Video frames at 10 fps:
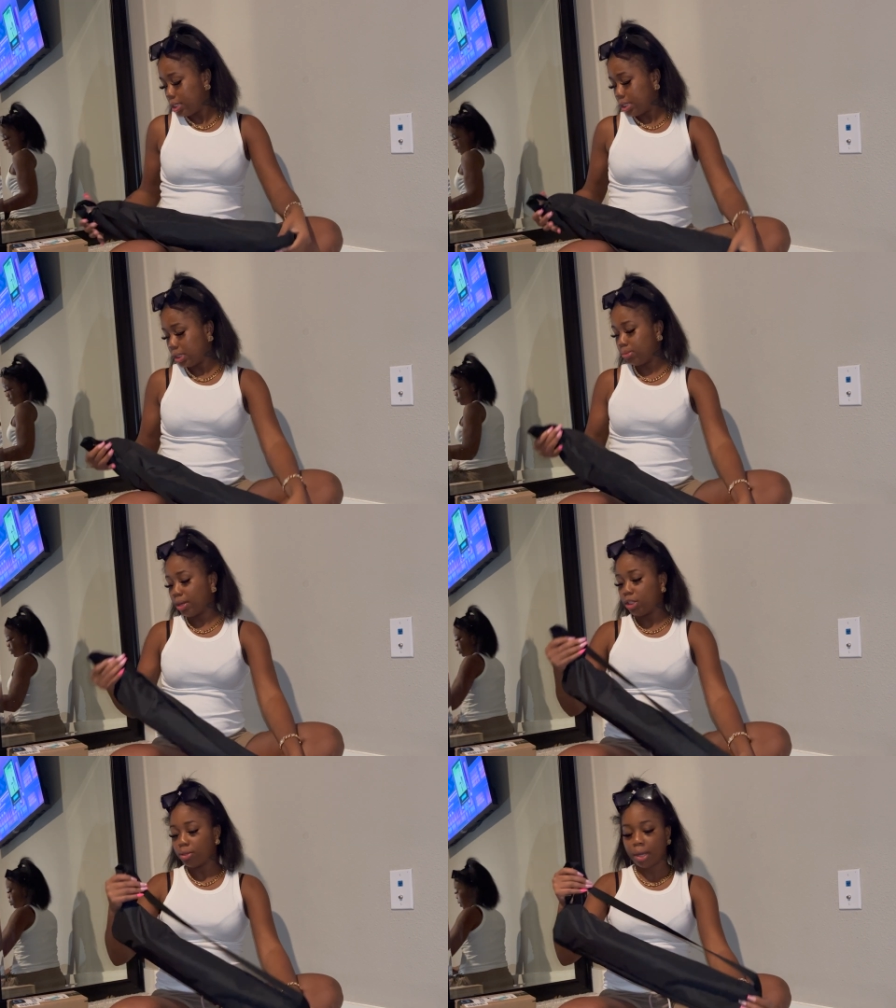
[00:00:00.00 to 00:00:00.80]
This is
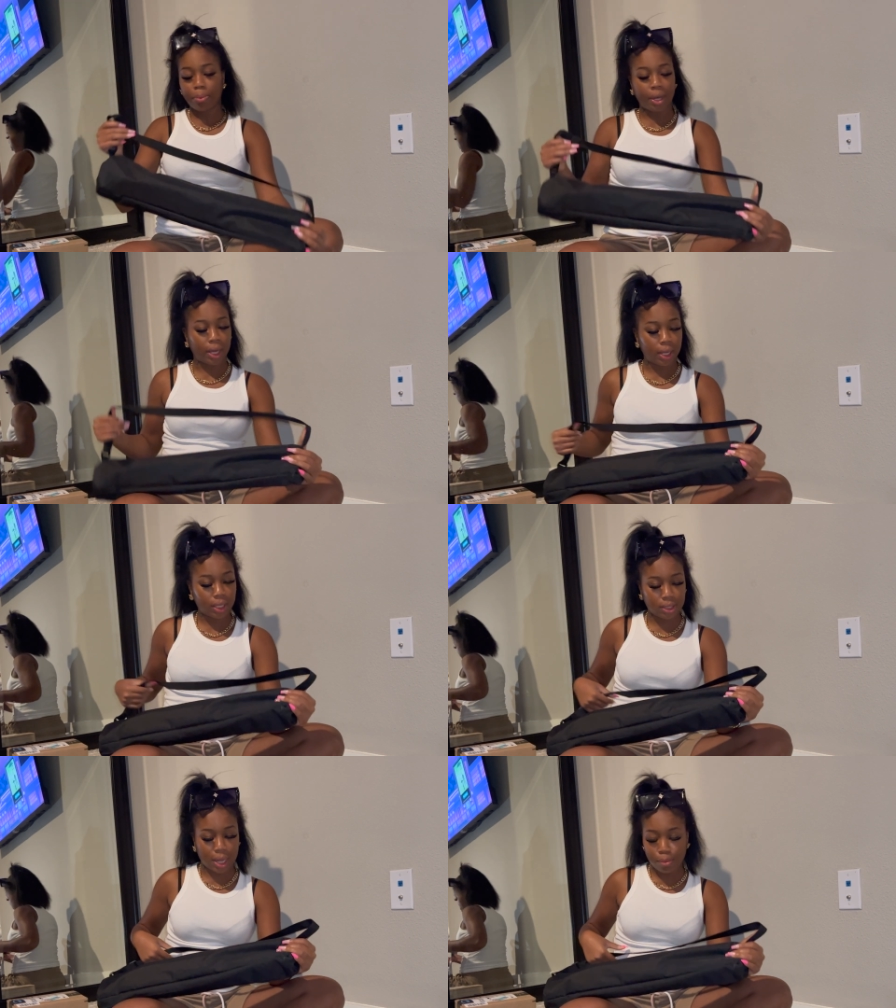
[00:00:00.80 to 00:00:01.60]
my tripod
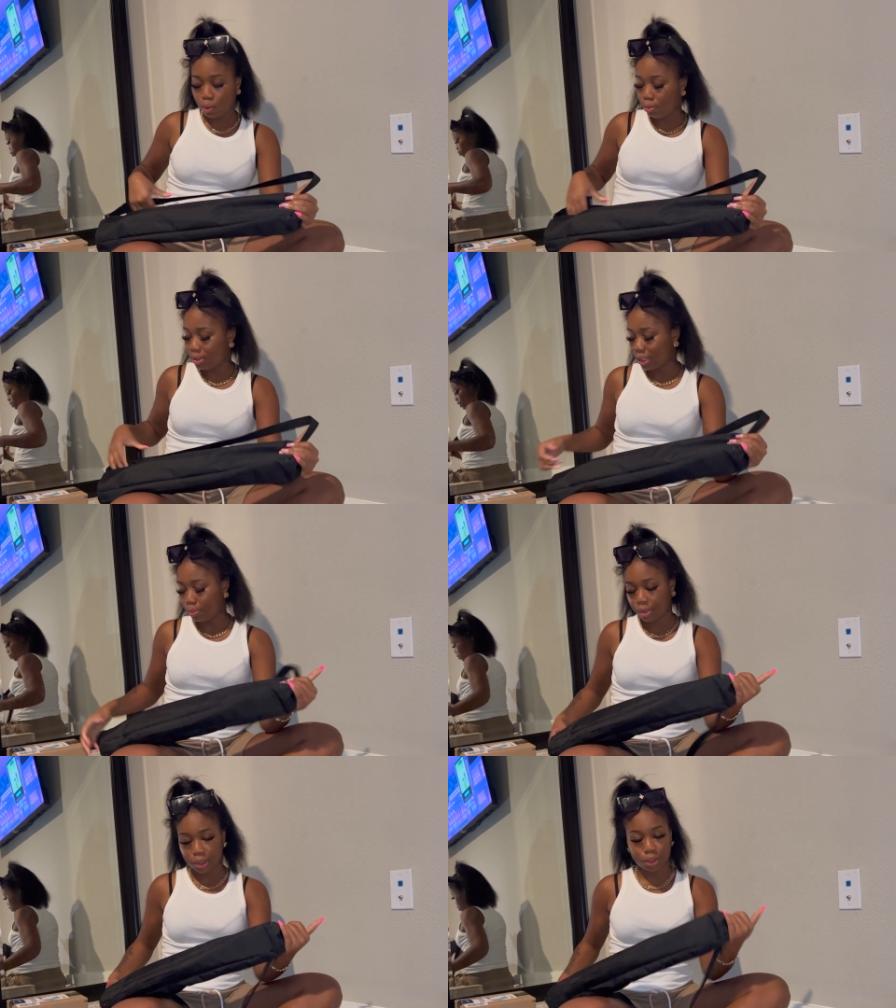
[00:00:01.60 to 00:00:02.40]
because I will be taking
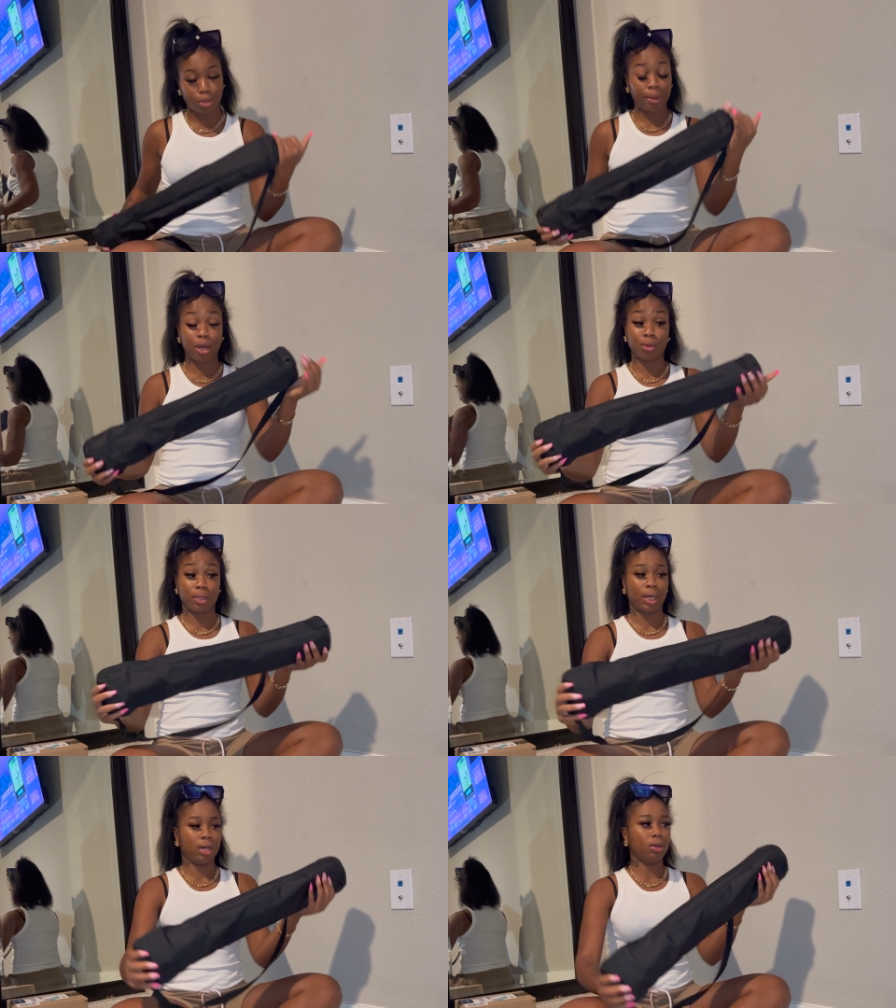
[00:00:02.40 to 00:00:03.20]
pictures on my own
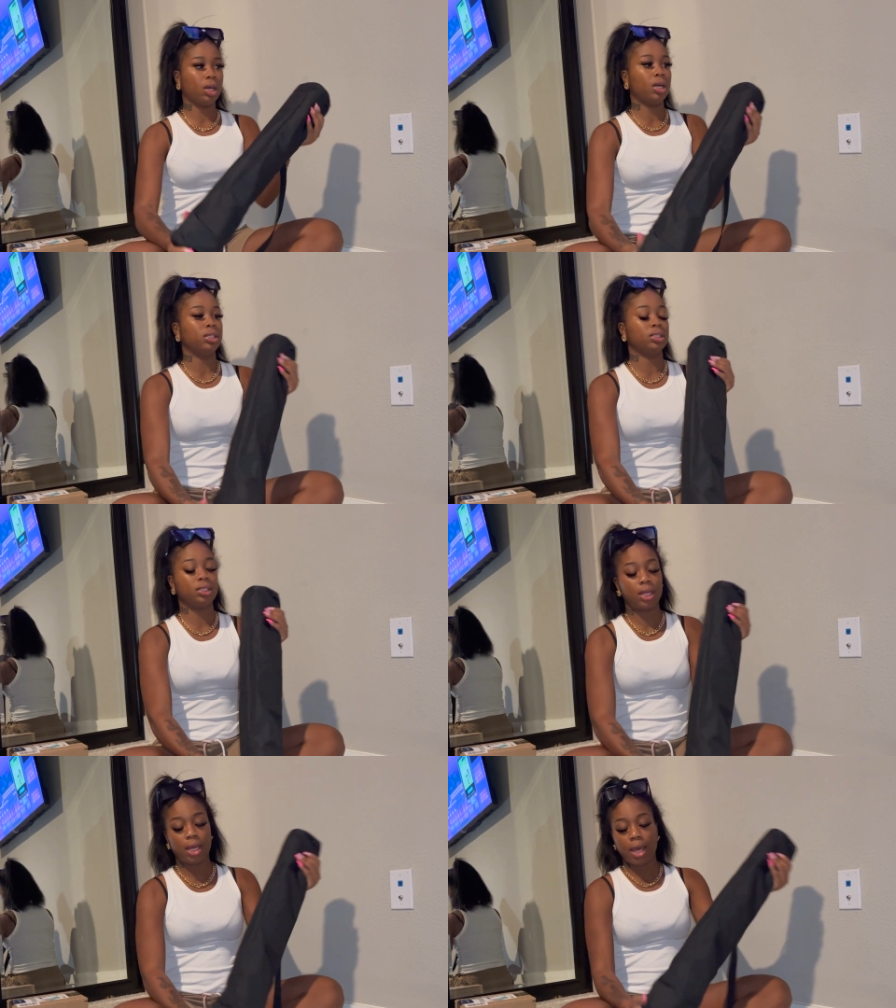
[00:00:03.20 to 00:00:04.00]
now because
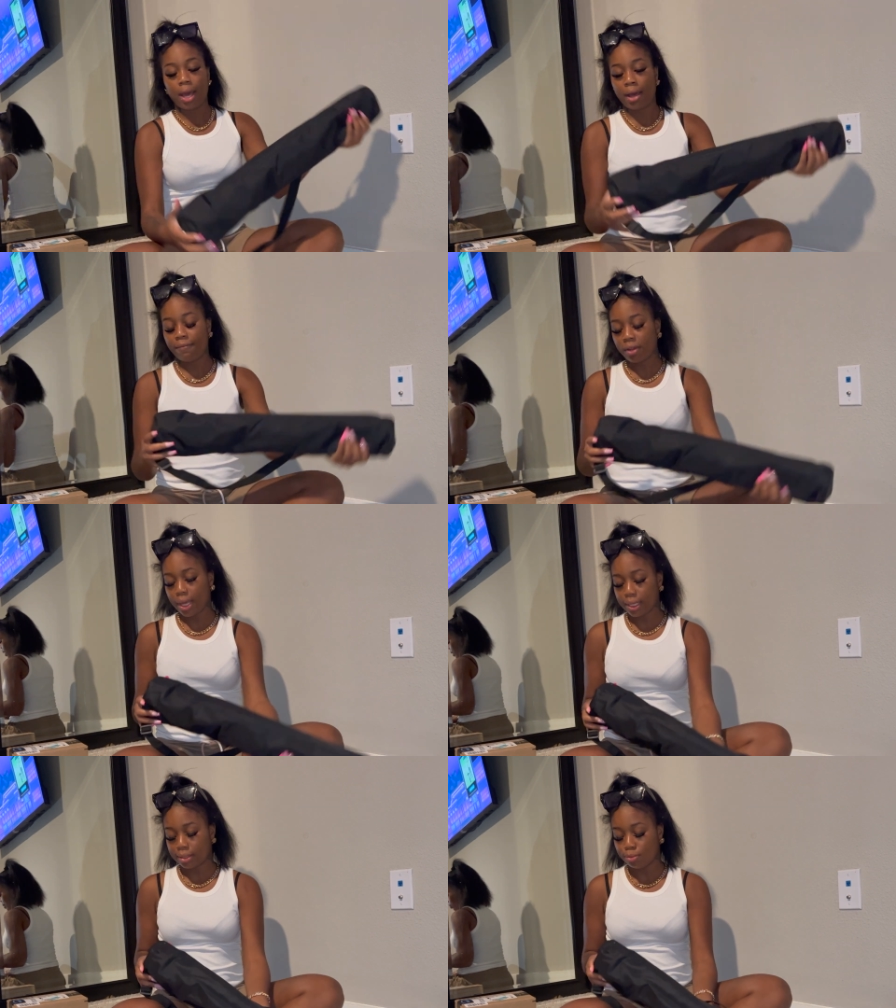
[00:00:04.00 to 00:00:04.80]
I feel
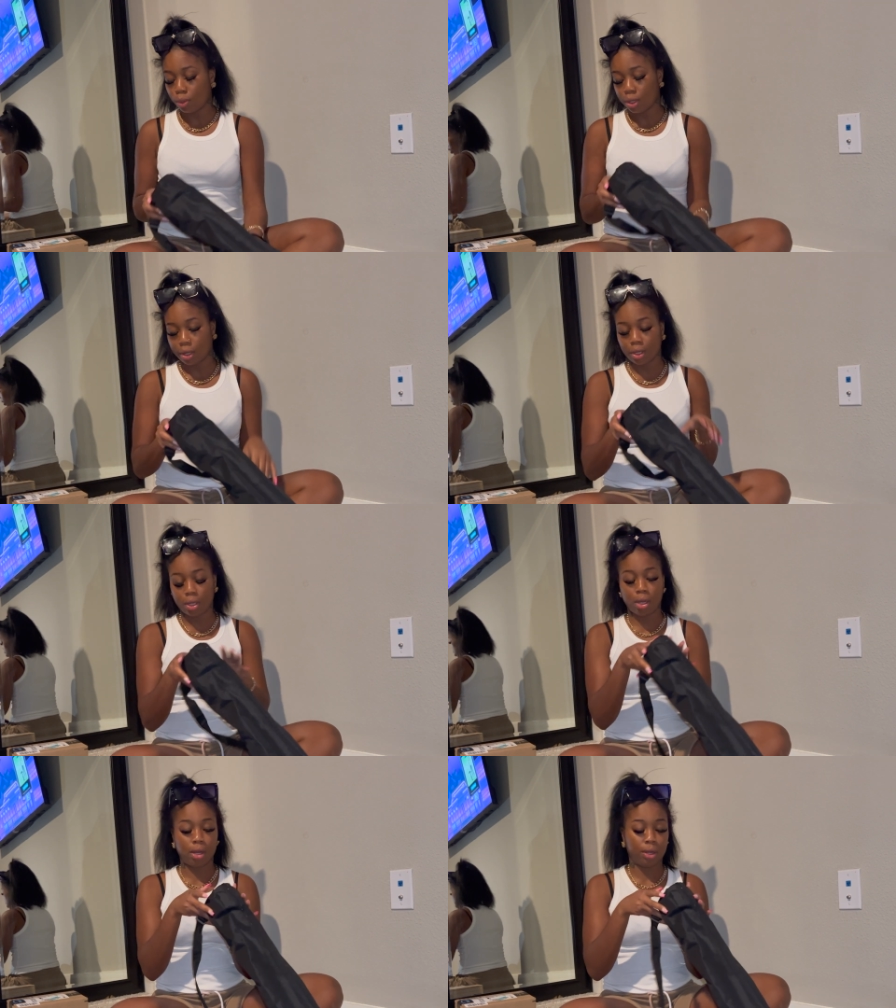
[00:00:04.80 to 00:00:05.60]
like it's more
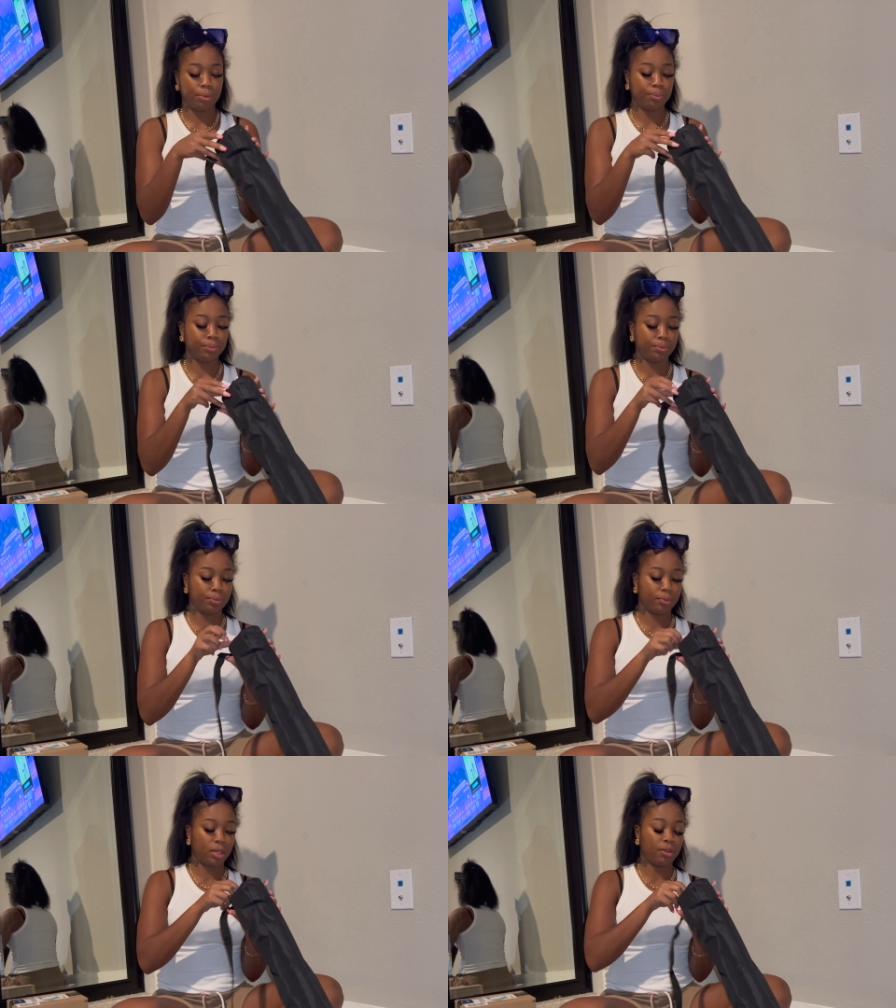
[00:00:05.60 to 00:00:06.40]
um,
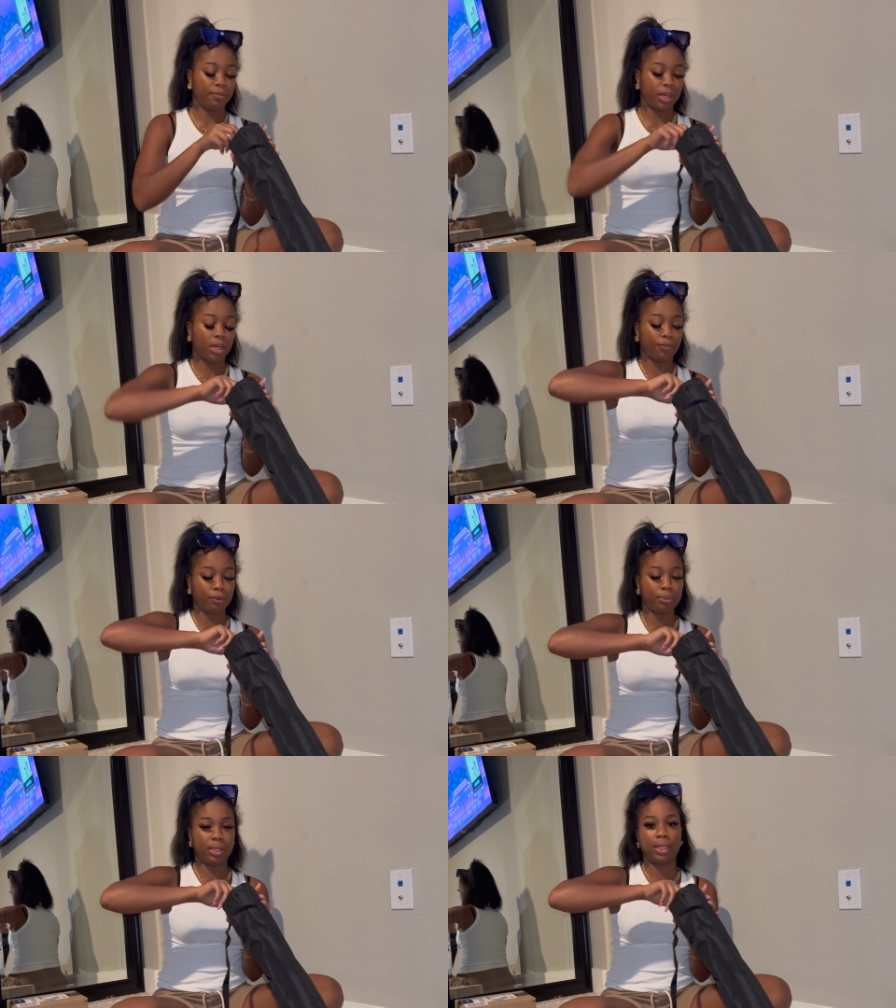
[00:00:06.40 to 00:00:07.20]
convenient for me.